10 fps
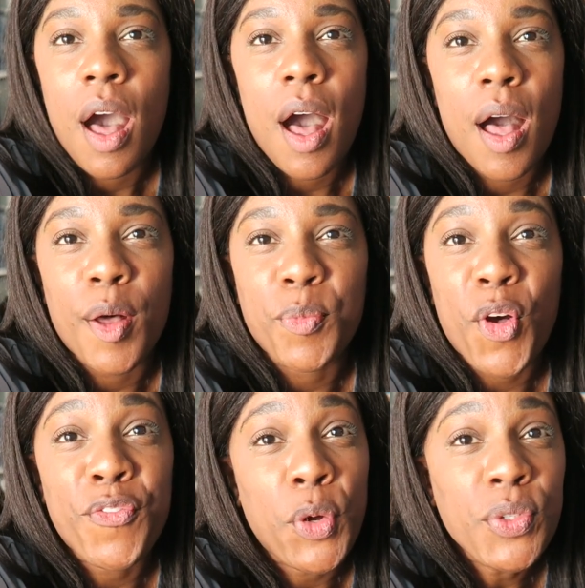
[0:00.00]
um,
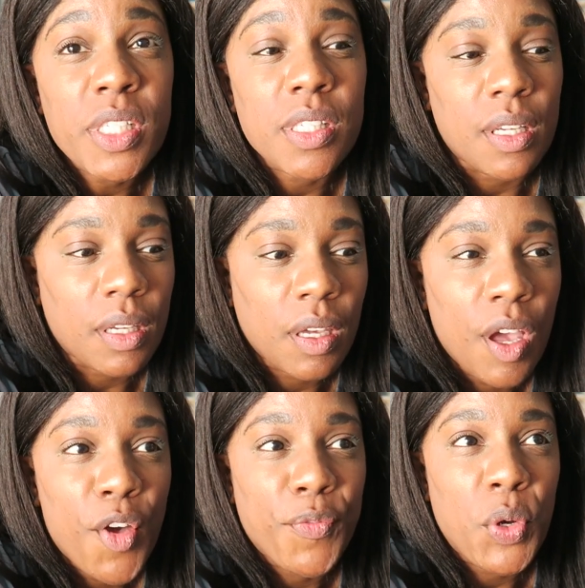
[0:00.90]
focusing,
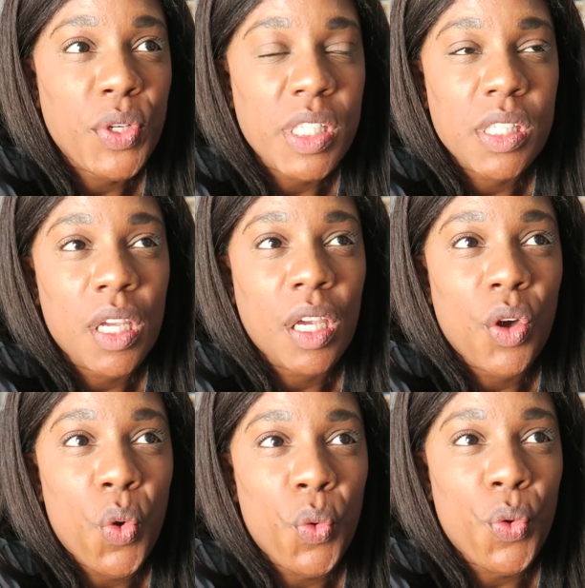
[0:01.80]

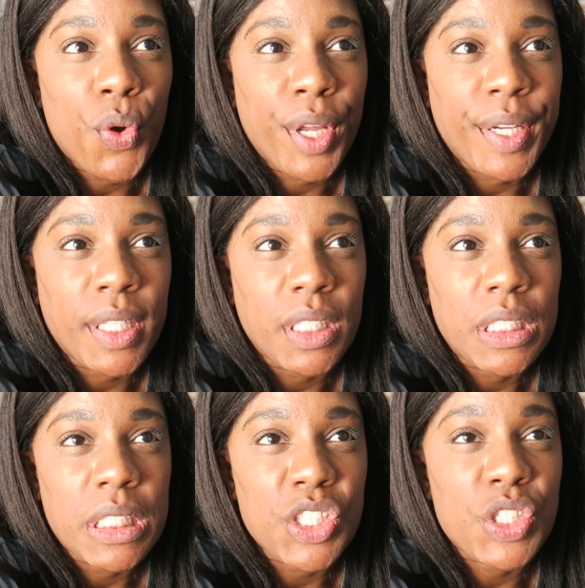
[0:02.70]
focusing on
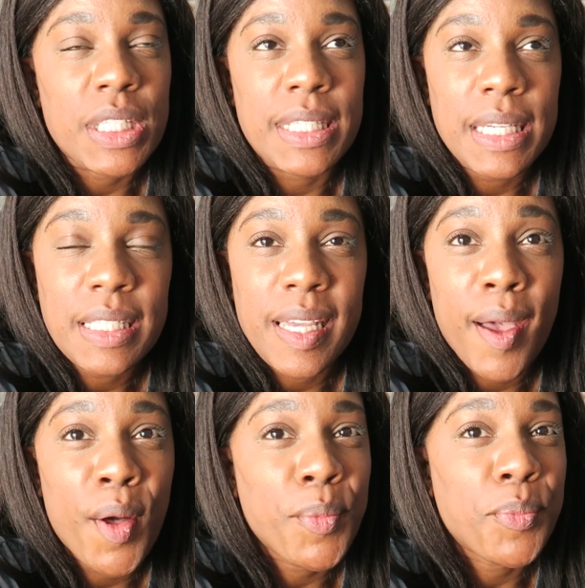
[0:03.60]
just sitting
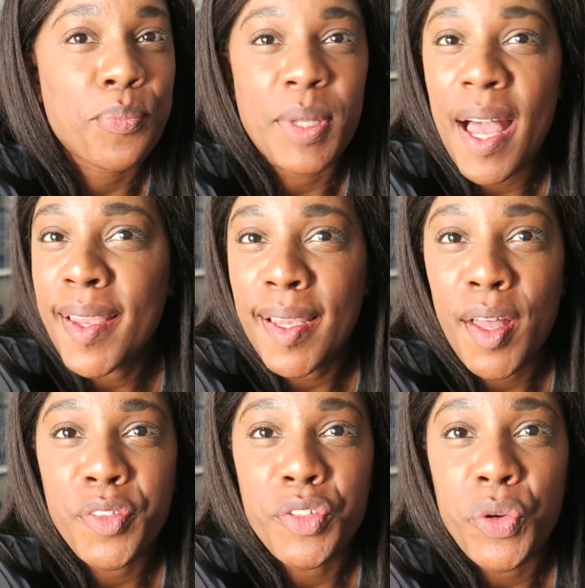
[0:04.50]
down, blocking
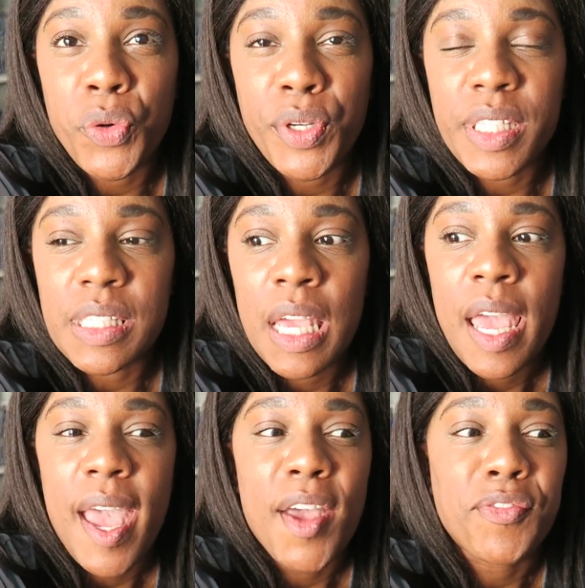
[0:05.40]
out the noise,
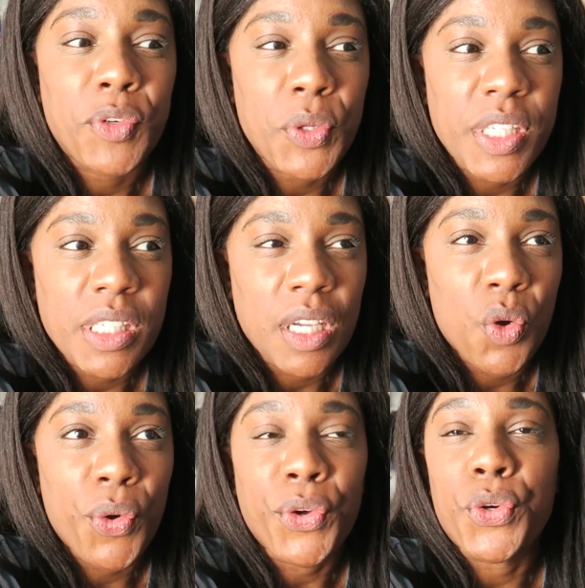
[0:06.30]
and focusing
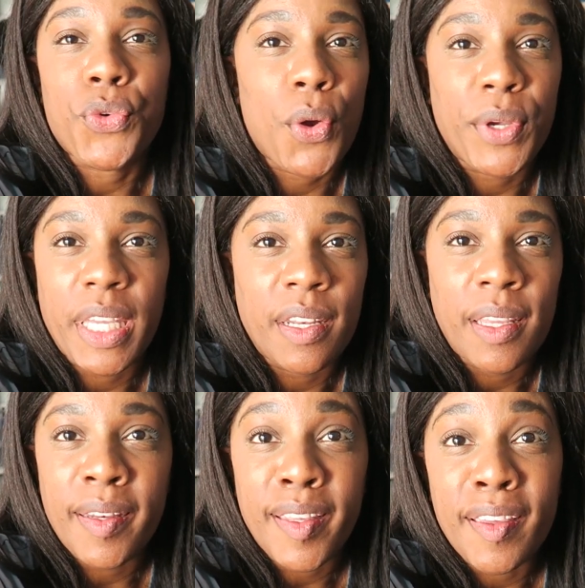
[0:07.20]
on growing in
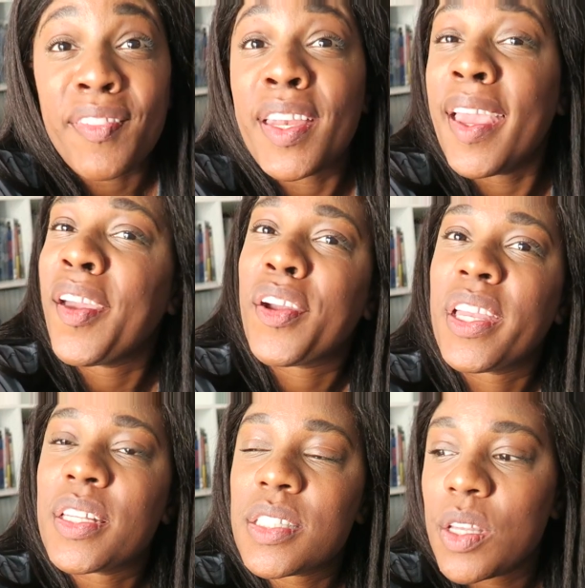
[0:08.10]
any given
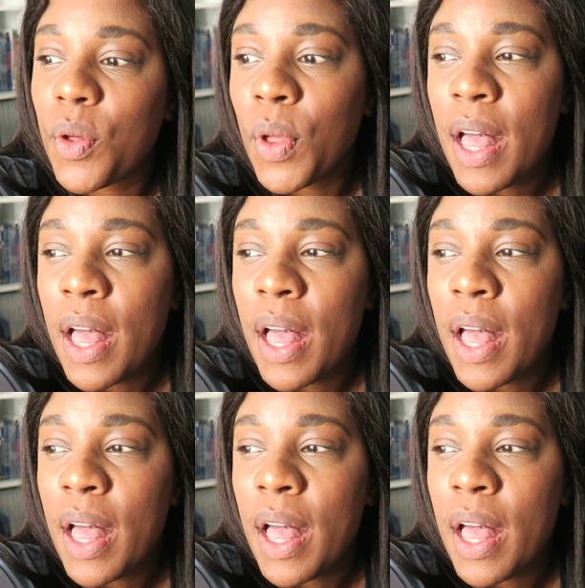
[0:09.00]
area. So